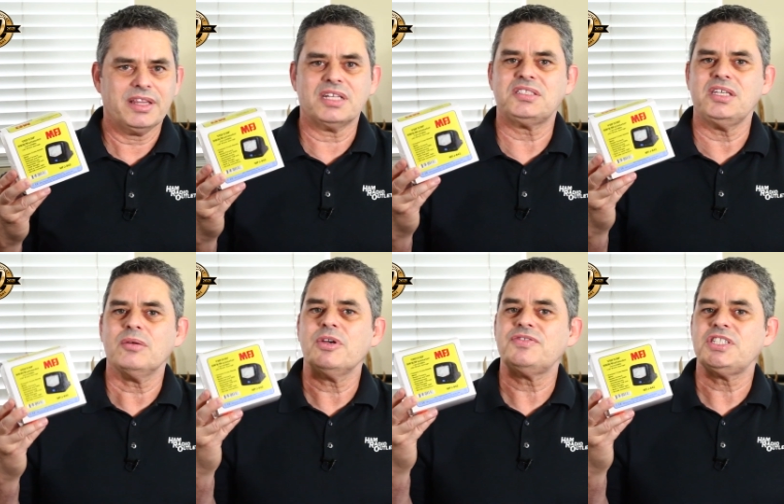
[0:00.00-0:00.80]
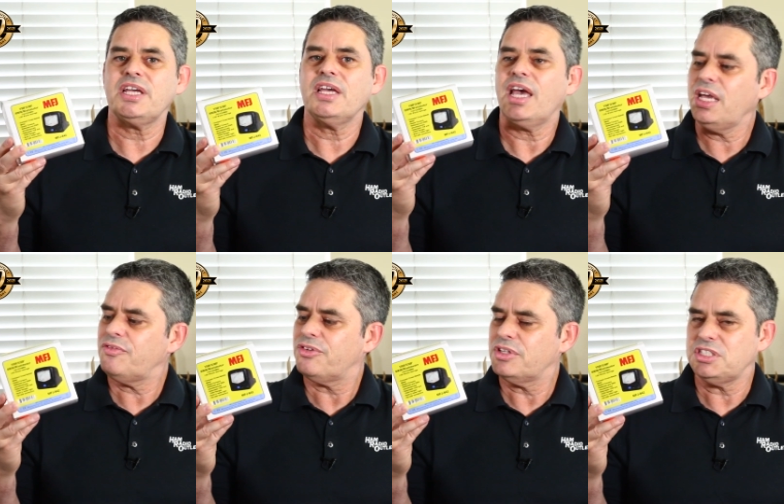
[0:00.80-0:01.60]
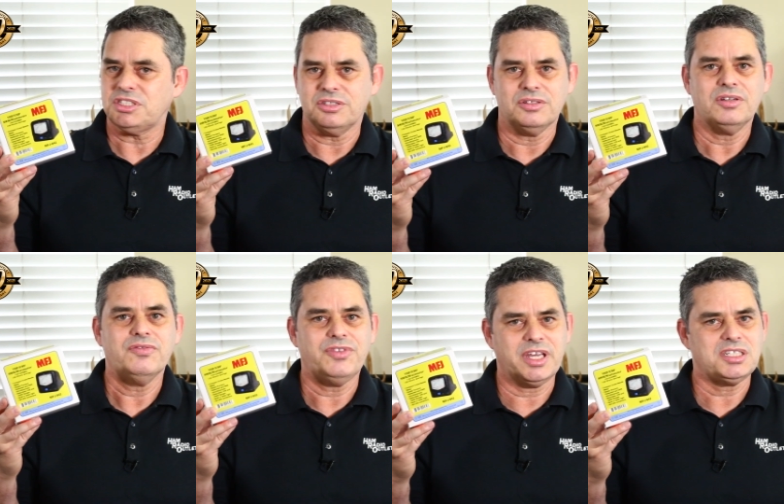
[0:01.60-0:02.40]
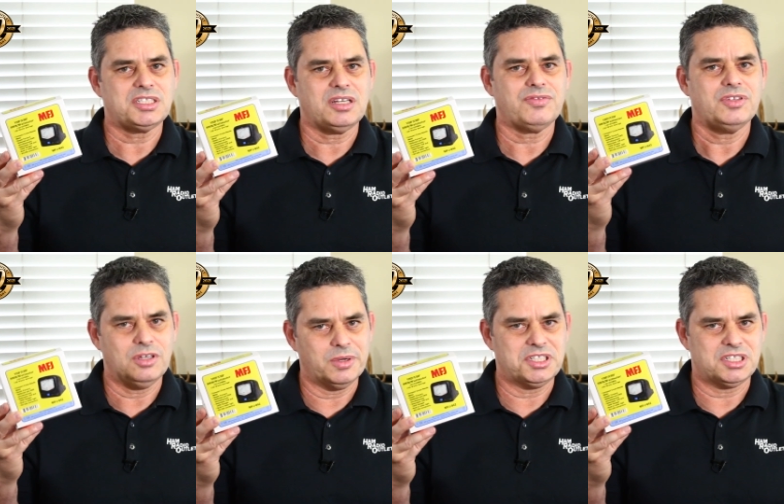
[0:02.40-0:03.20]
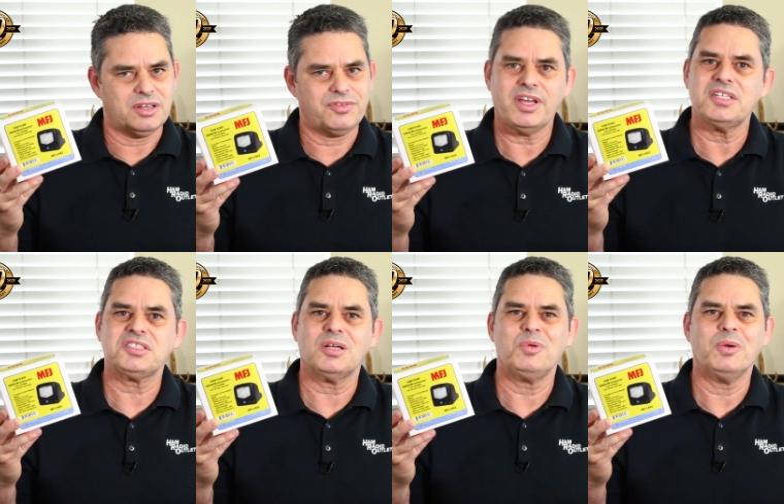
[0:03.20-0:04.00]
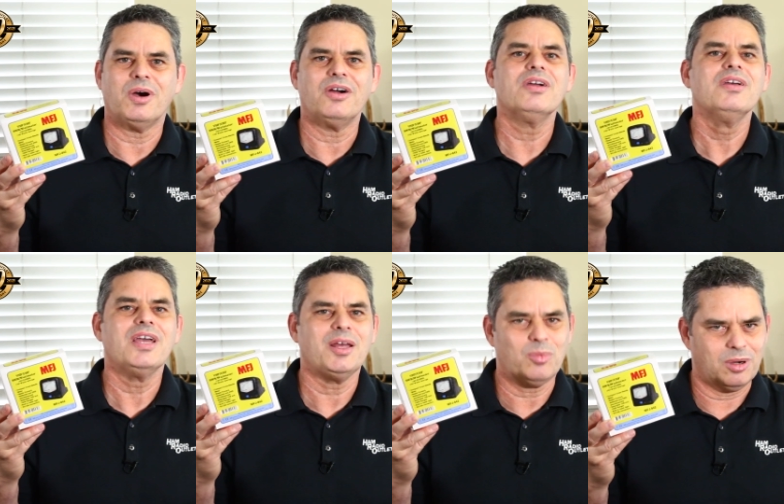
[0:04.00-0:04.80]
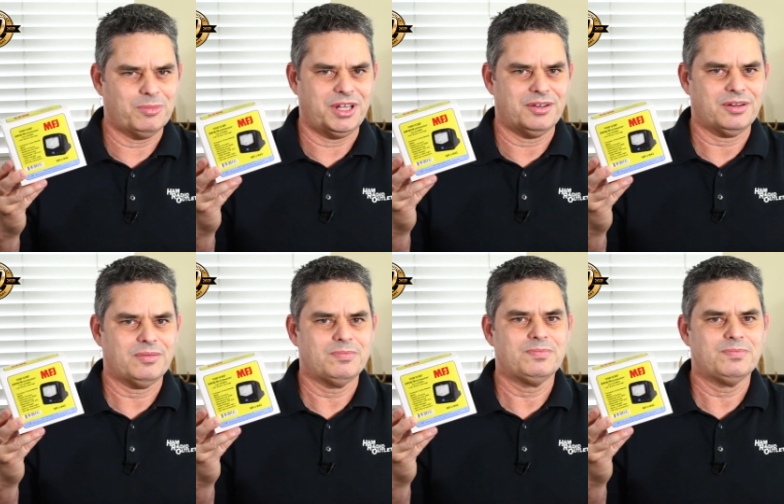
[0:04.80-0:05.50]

That's the MFJ 842 VHF, UHF, SWR and Watt Meter.